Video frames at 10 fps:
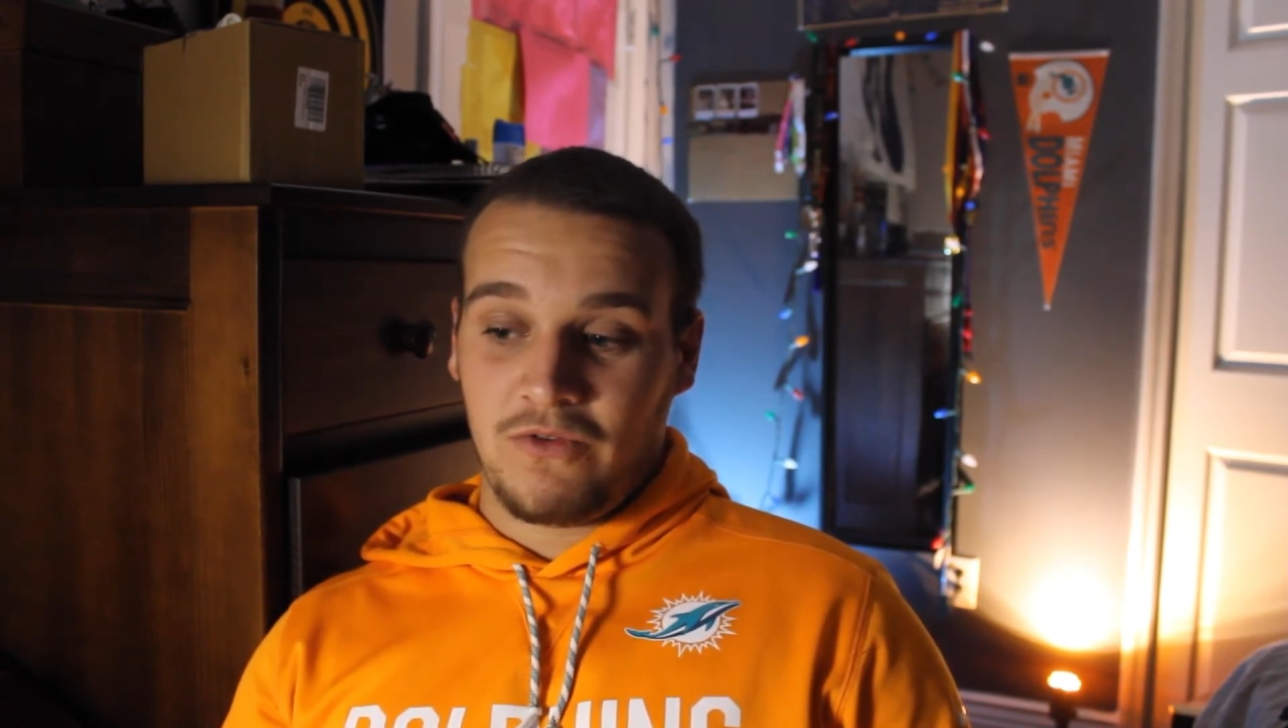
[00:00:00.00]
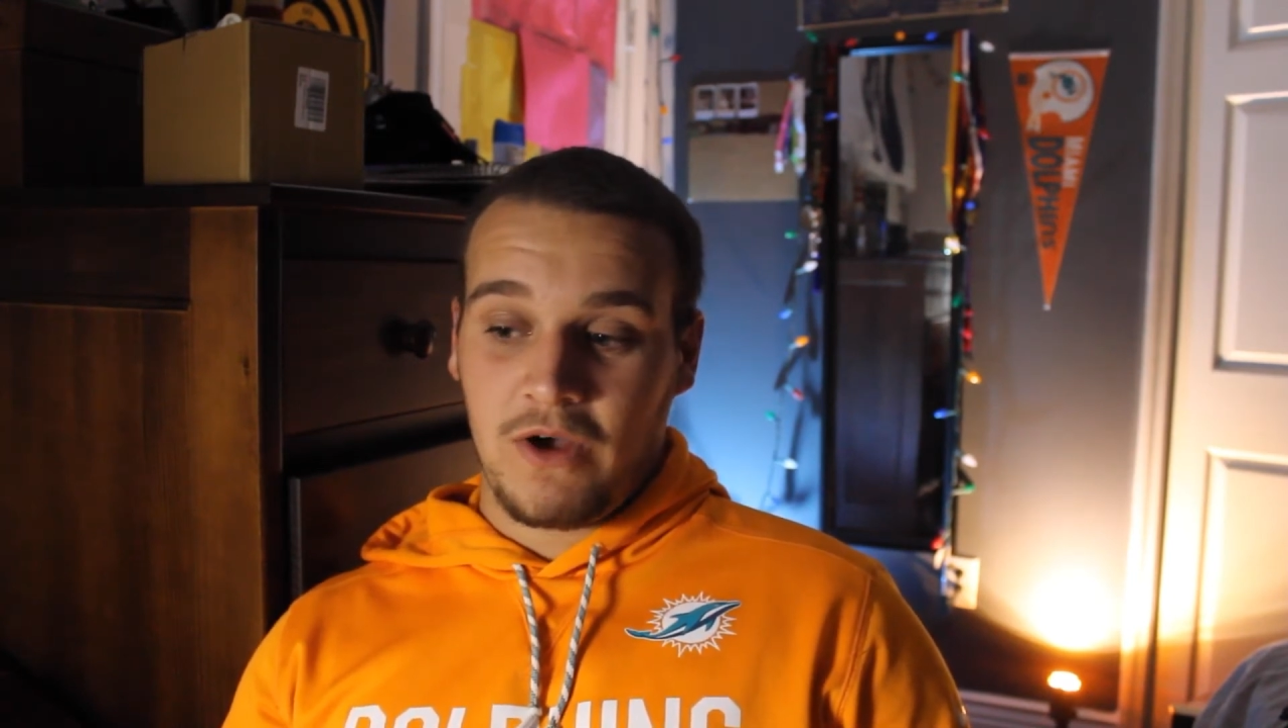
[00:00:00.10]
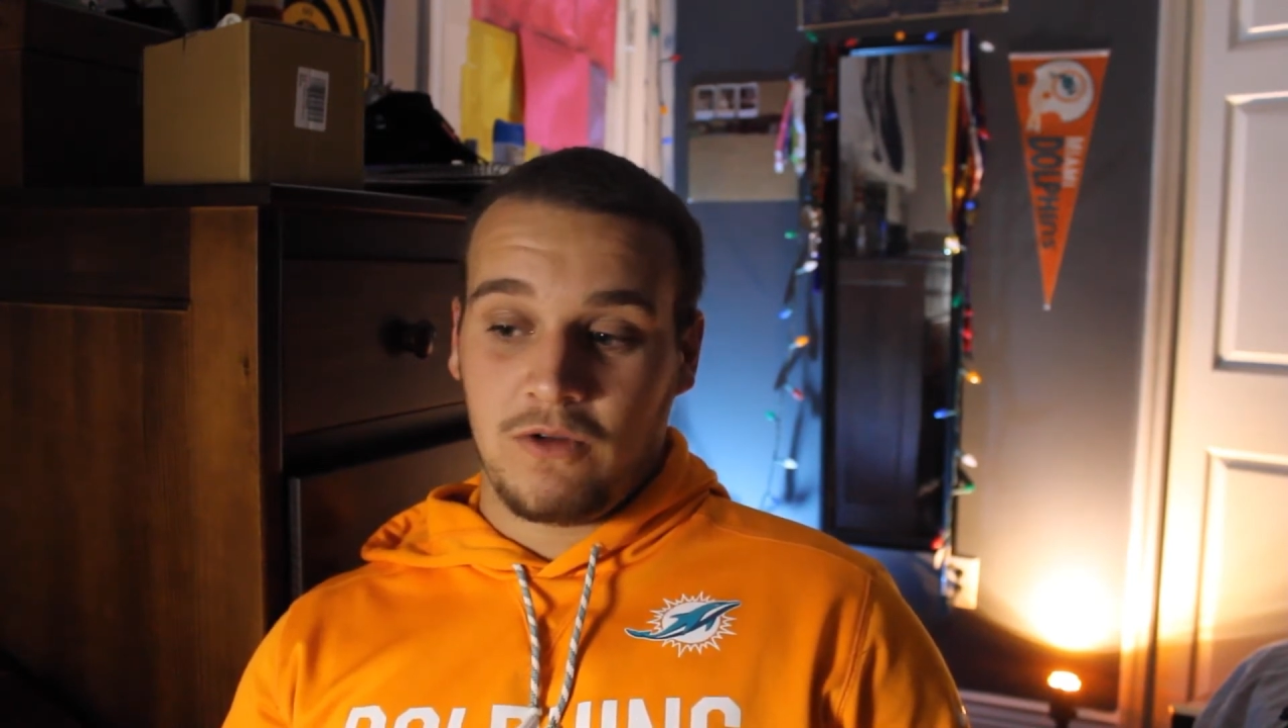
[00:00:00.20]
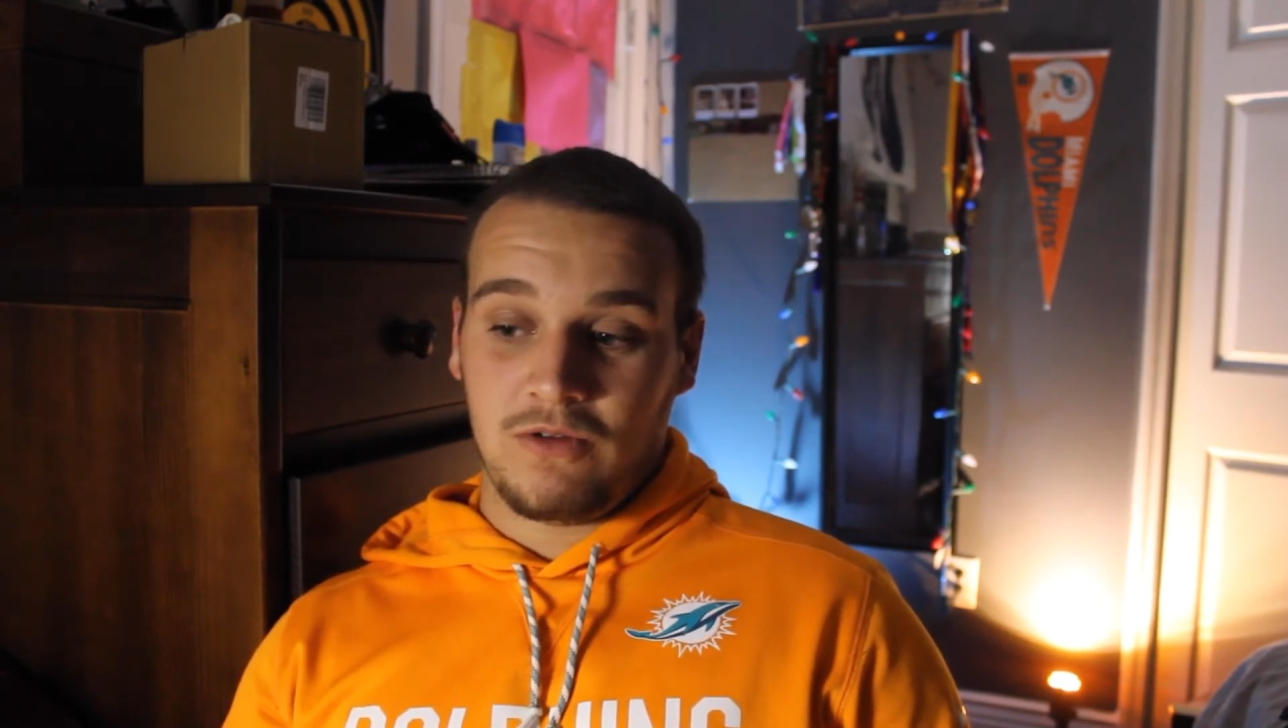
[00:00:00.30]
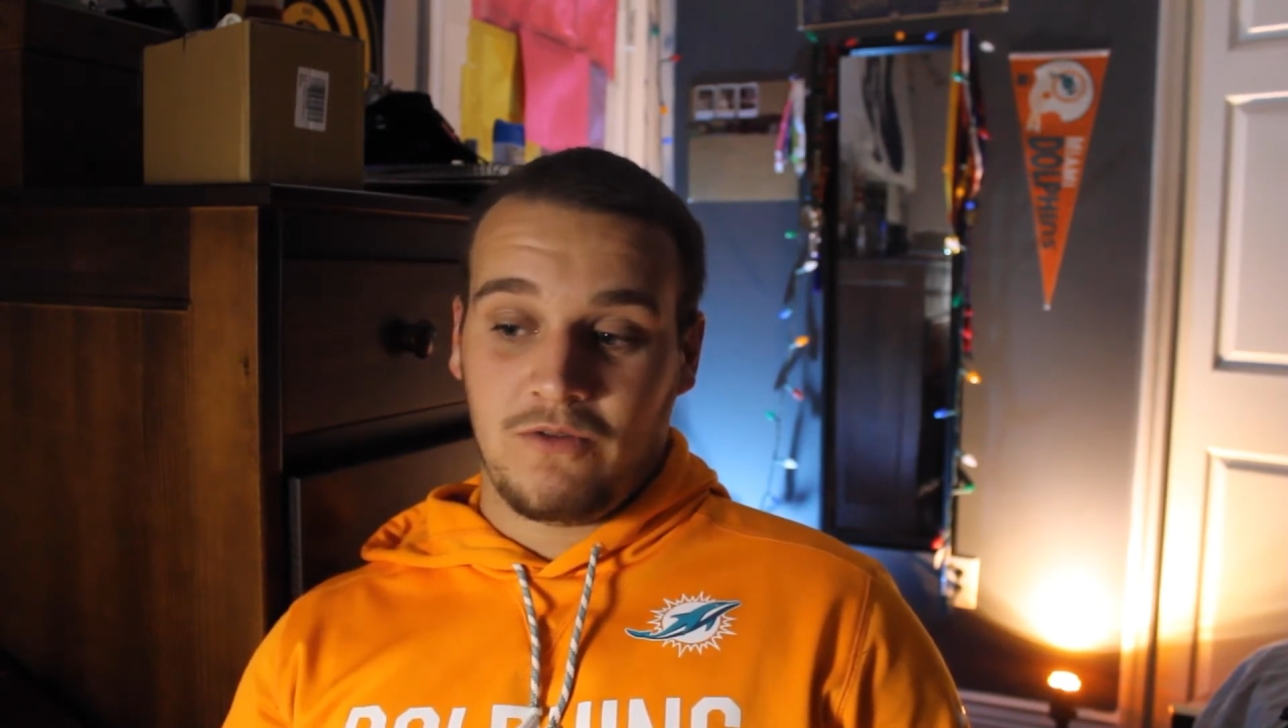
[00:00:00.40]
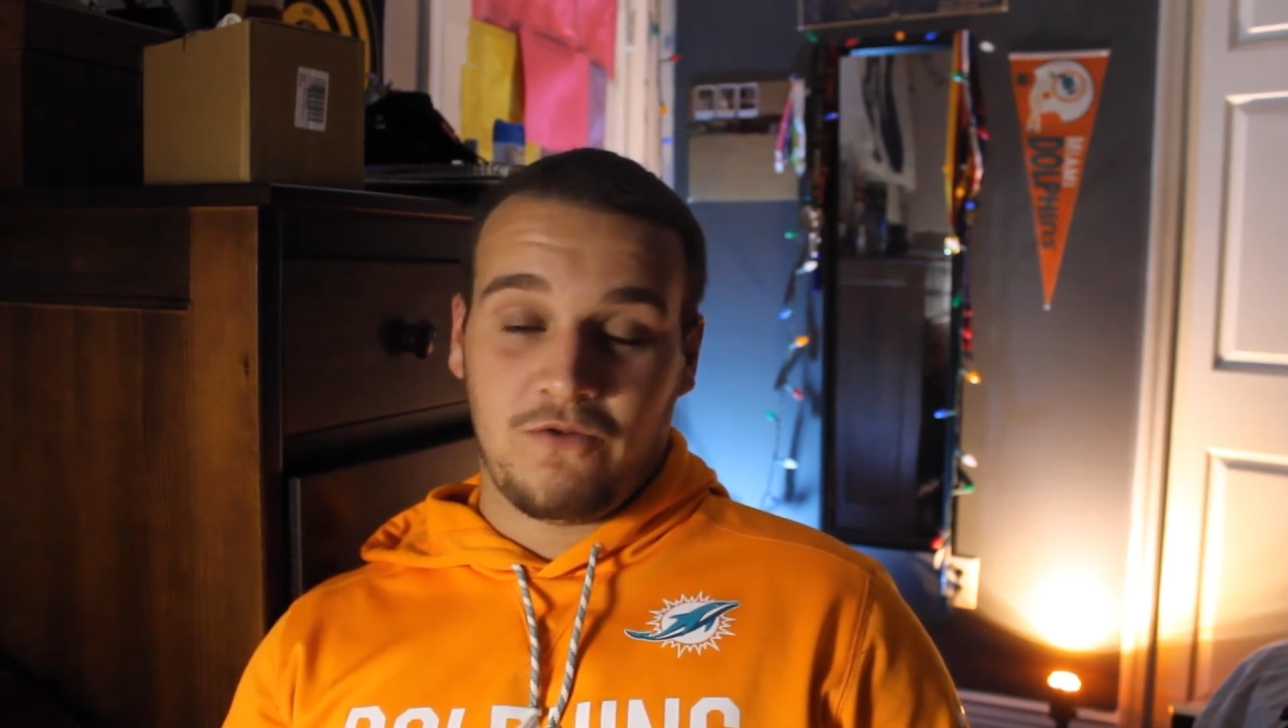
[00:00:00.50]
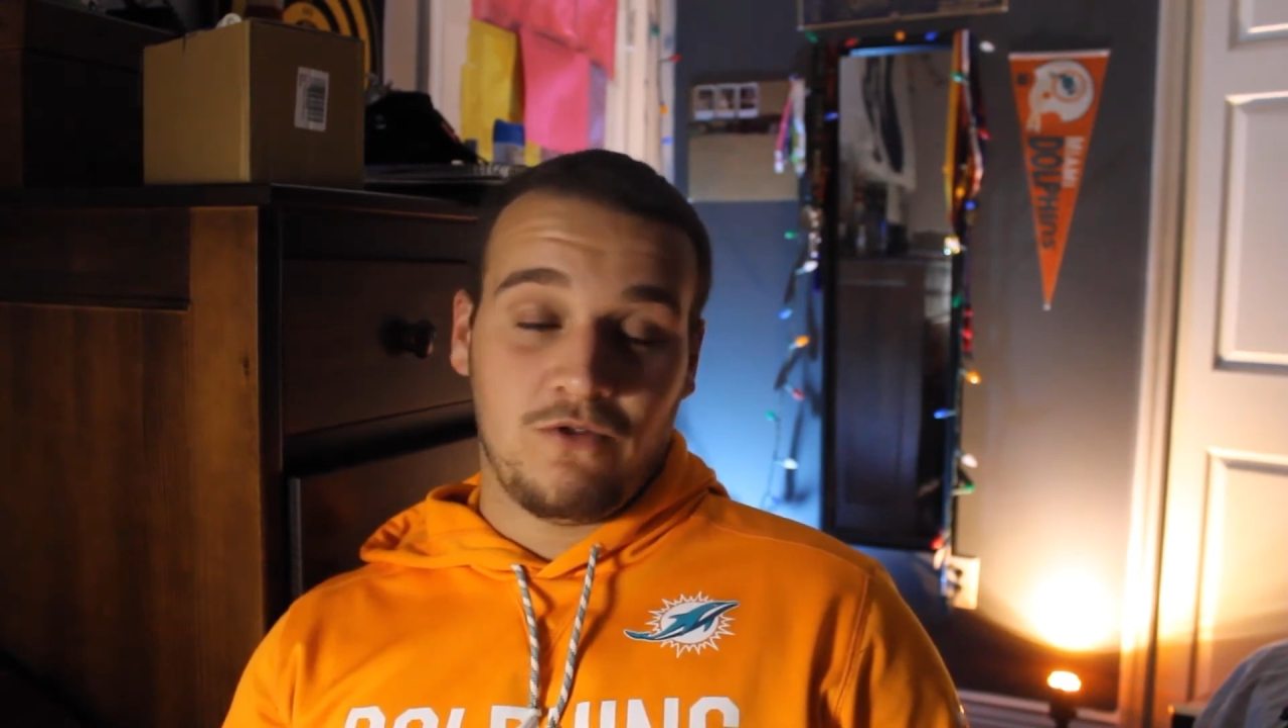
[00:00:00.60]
how the